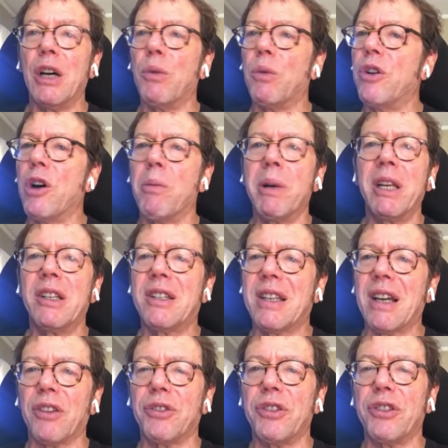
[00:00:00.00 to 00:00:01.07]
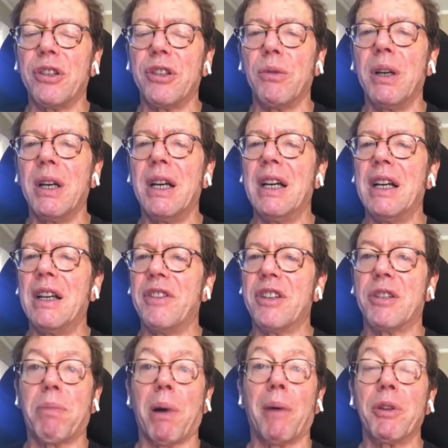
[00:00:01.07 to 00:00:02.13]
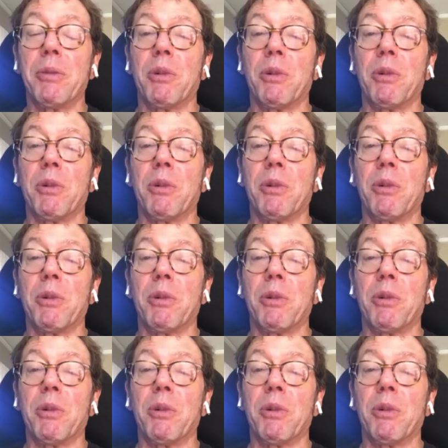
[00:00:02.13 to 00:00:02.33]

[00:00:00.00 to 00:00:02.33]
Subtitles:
Nobody tells us you this is probably the